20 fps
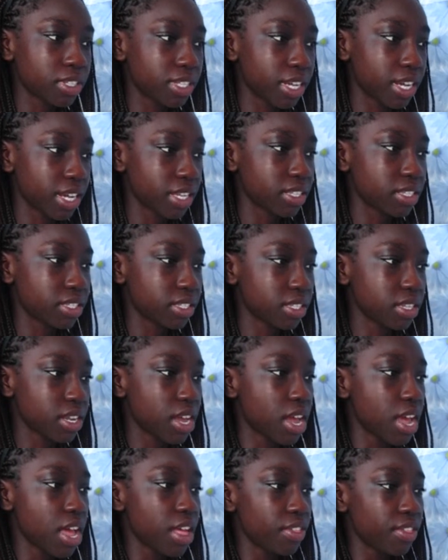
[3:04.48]
tests.
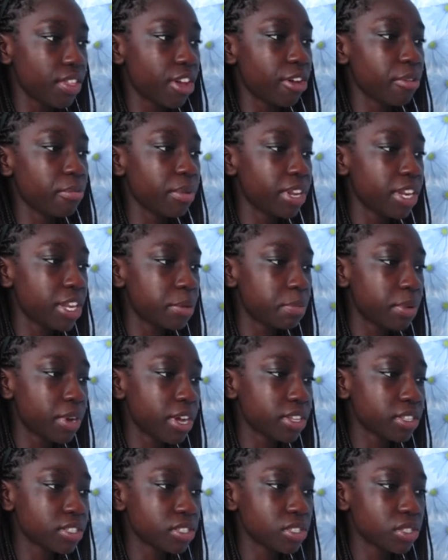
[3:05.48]
There are many
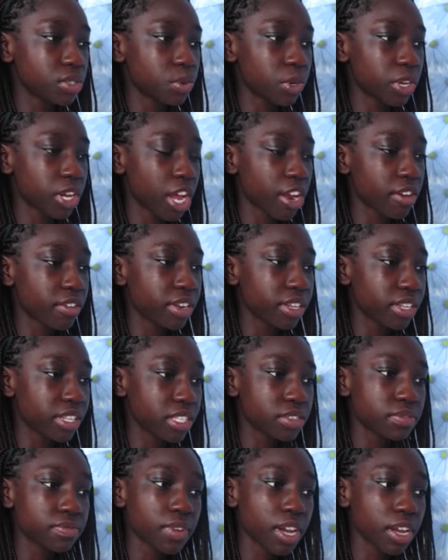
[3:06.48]
persons who are carrying
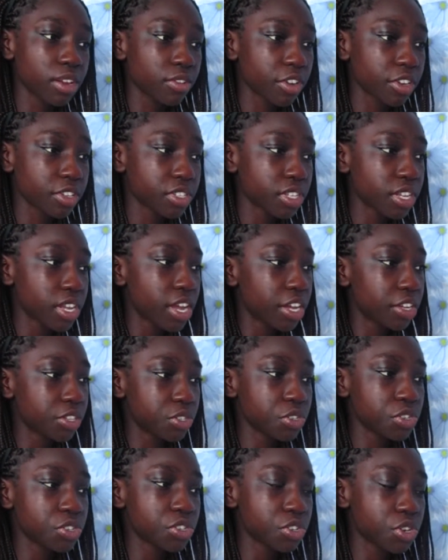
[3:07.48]
this virus and
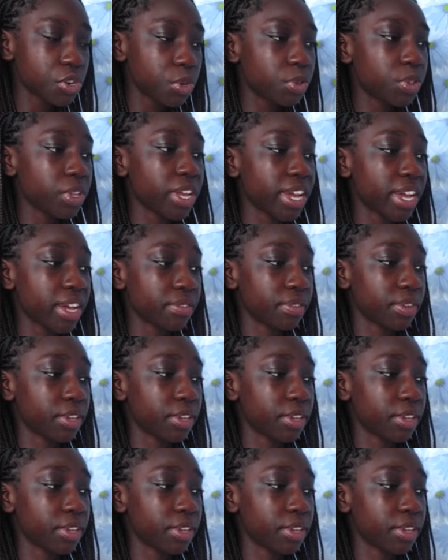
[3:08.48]
do not know they have